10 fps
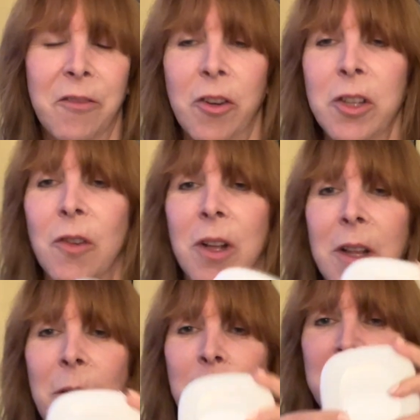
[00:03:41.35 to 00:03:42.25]
first of all,
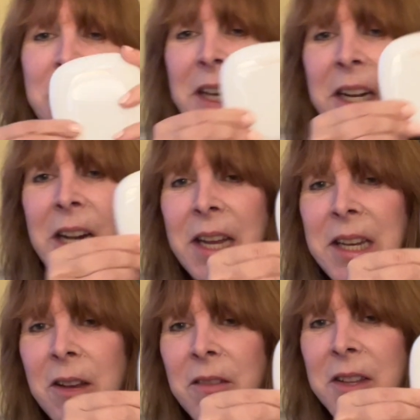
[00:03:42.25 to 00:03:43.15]
I want you to get an
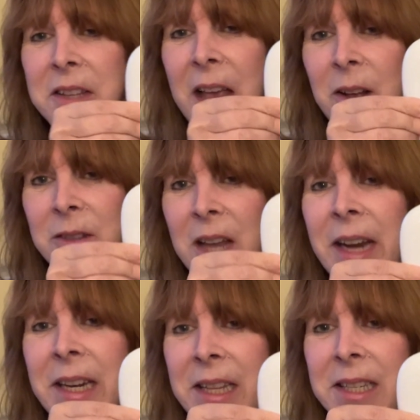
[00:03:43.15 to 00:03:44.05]
idea of this, how
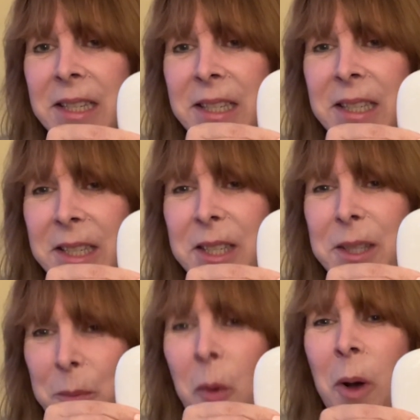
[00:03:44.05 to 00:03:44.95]
tiny this is. This is
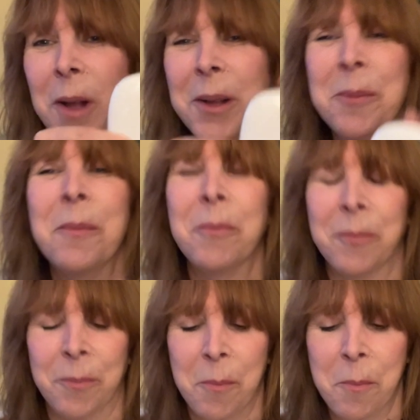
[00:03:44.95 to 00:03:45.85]
small,
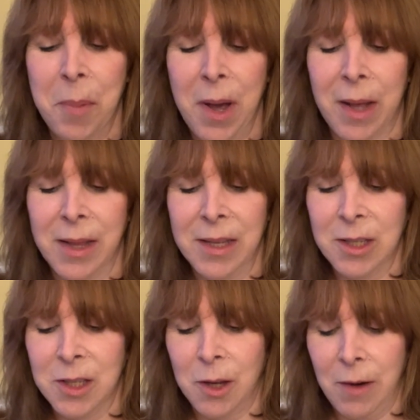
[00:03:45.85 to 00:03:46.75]
but this
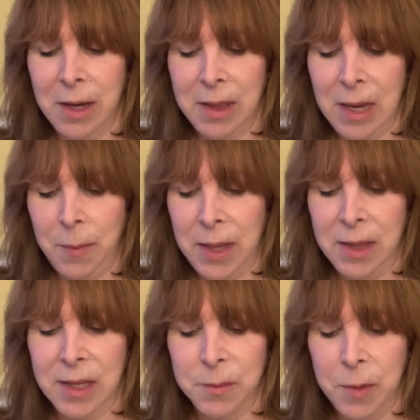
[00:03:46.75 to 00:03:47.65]
is the great thing about
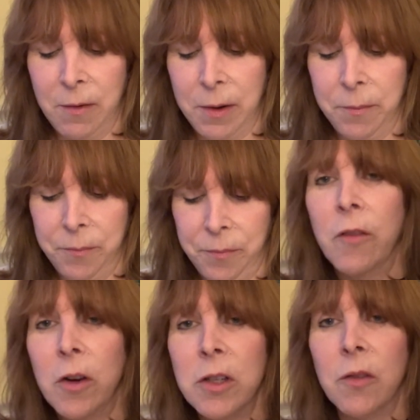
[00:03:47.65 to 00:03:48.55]
this mirror.
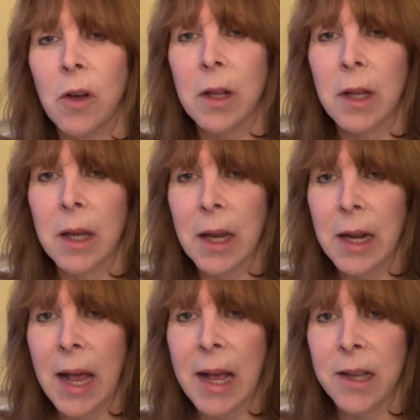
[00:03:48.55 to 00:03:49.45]
First of all, it
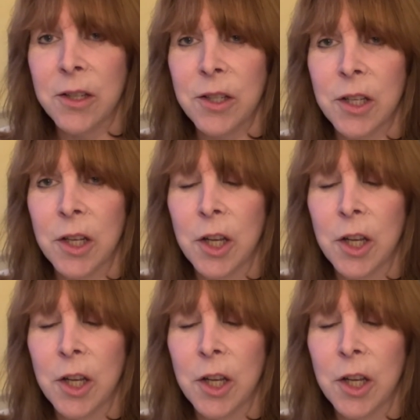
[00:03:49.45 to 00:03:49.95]
has